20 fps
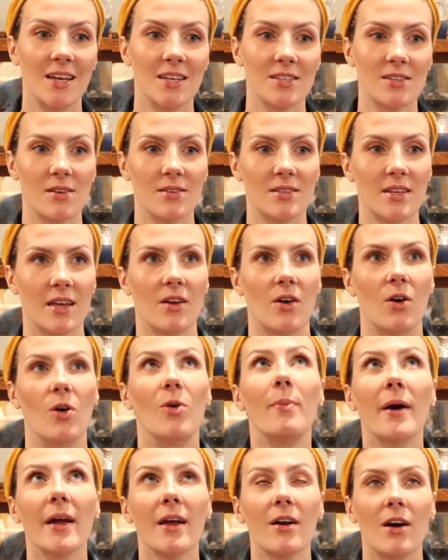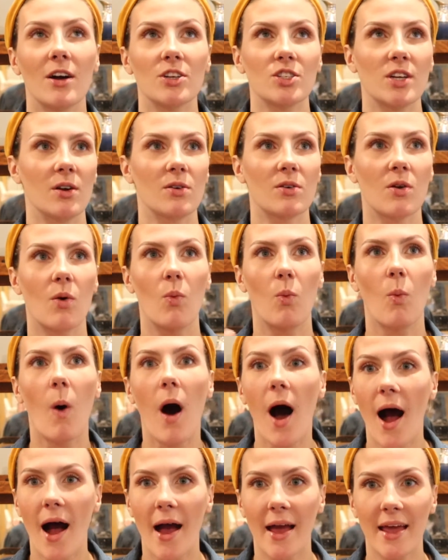So I was like, oh my gosh, I don't know
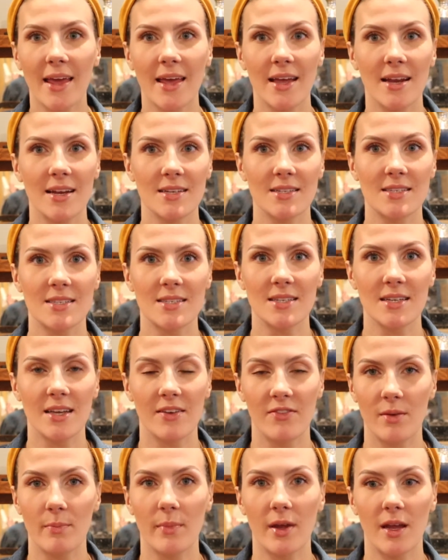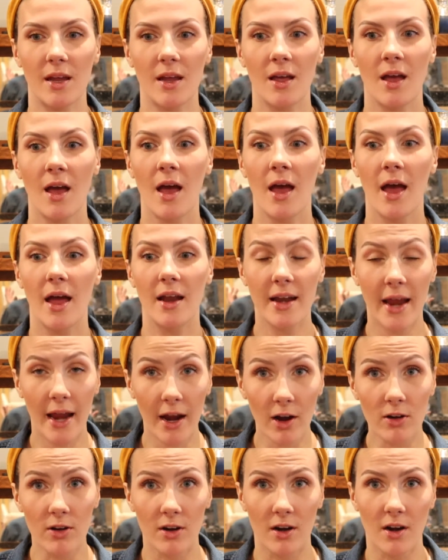why it is giving me an
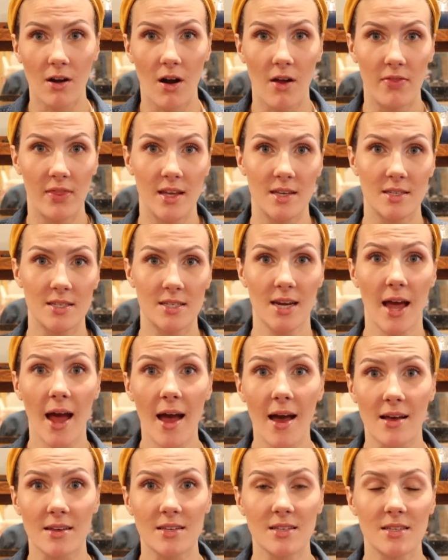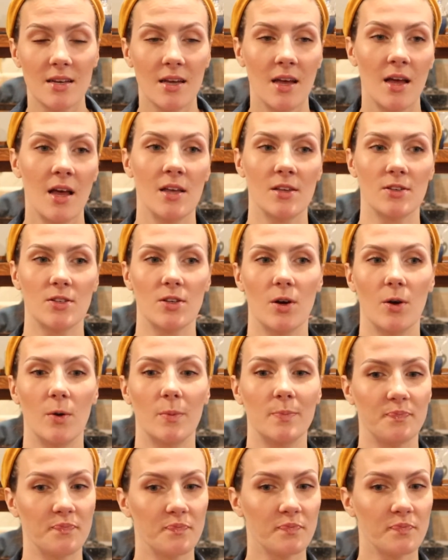error on this test. So